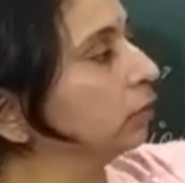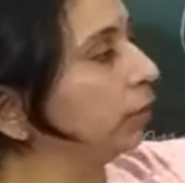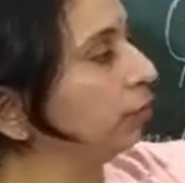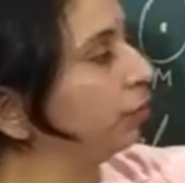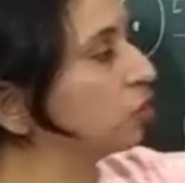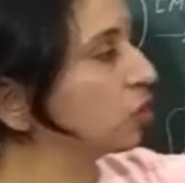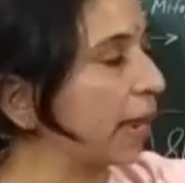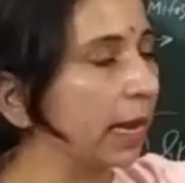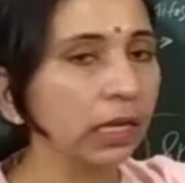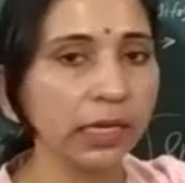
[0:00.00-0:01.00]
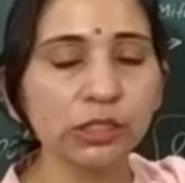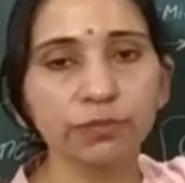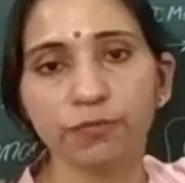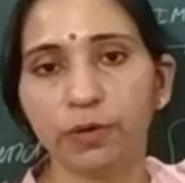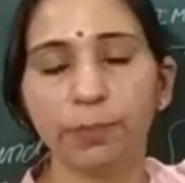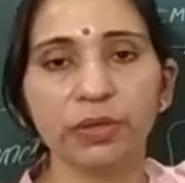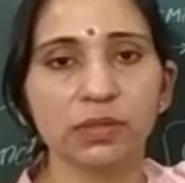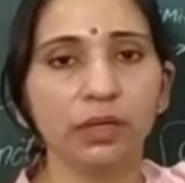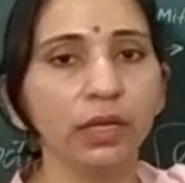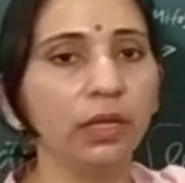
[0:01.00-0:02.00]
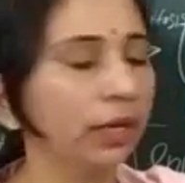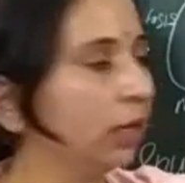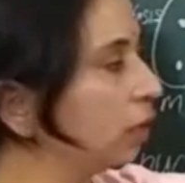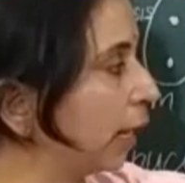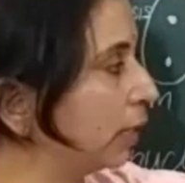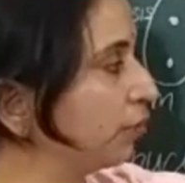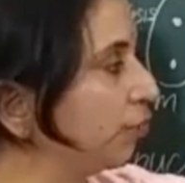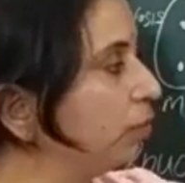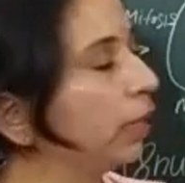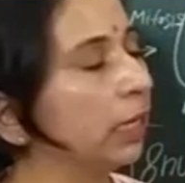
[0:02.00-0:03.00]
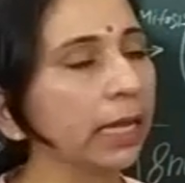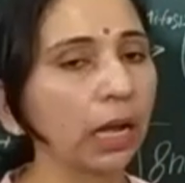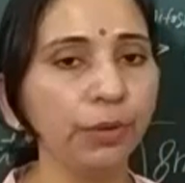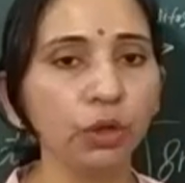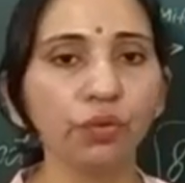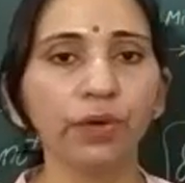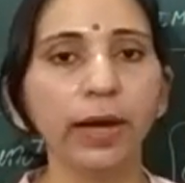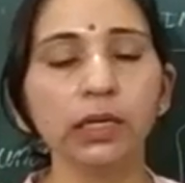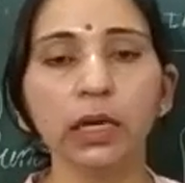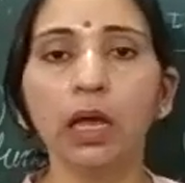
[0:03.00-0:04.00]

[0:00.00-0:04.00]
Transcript: in which egg is representing here as a female gametophyte,